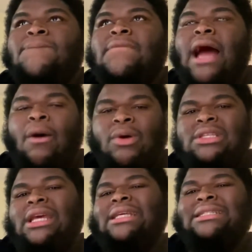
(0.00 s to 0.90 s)
I
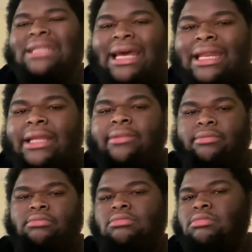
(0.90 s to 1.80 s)
wasn't excited
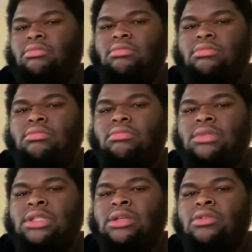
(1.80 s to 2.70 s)

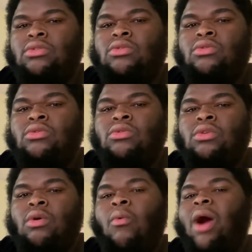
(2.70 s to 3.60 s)
to
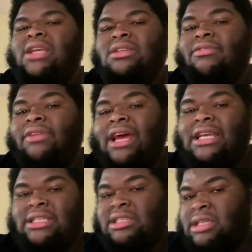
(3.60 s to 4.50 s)
watch The
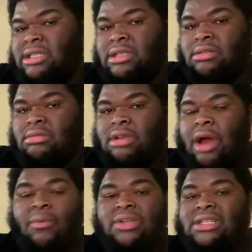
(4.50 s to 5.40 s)
Flash this season. I
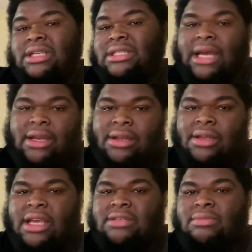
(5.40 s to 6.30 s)
wasn't excited
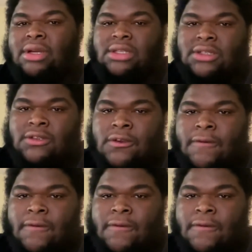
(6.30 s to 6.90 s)
as much.